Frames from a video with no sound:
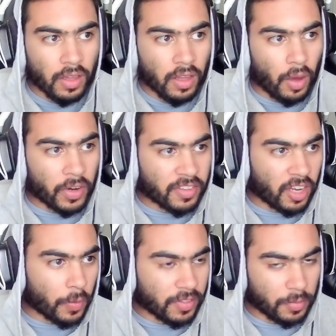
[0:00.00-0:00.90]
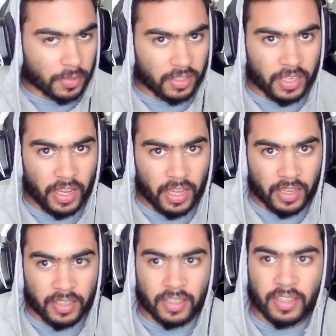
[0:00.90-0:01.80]
I want to talk about something
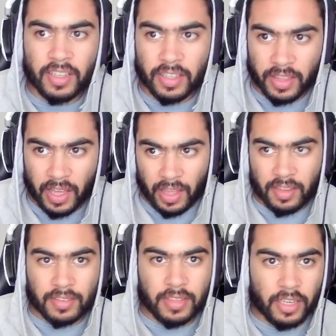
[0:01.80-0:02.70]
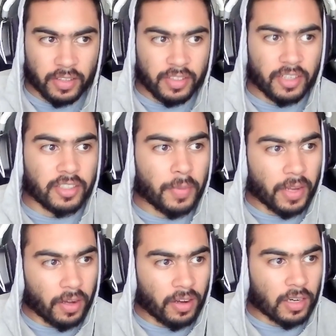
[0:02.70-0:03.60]
today that is near and dear to my
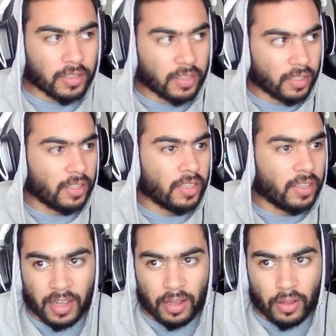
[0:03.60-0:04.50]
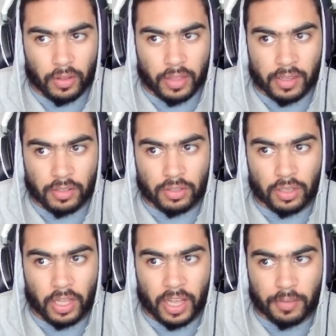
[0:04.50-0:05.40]
heart. Now, this
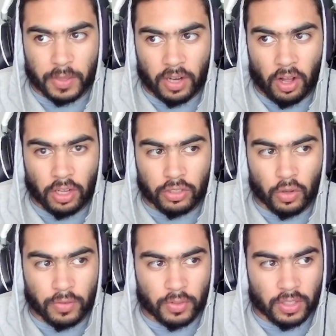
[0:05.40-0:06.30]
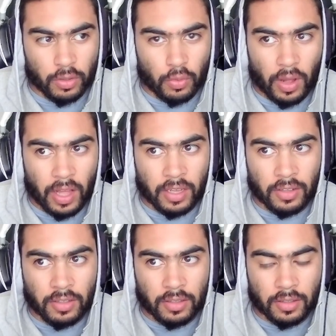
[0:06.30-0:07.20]
has been ongoing for a little
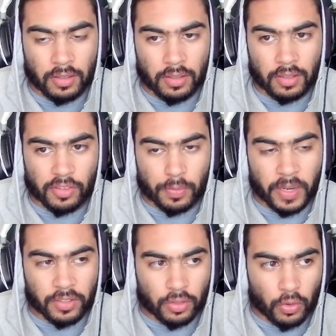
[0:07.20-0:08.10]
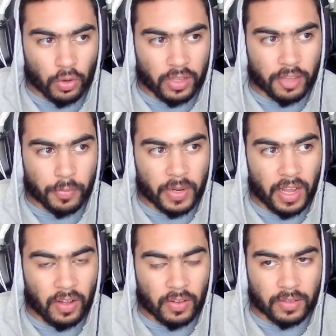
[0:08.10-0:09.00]
while. This has been a story that's been
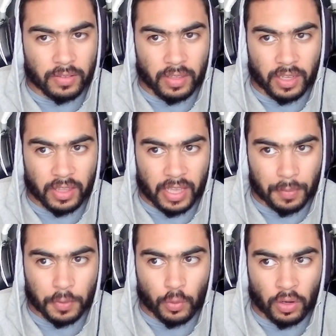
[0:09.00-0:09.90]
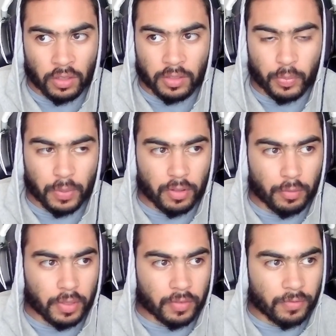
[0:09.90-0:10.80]
out in the gaming world, and people have
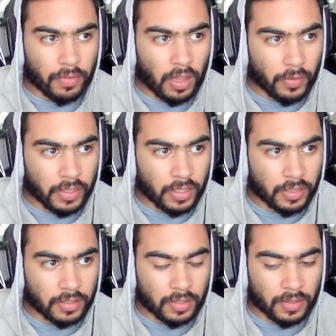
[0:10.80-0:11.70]
been following this.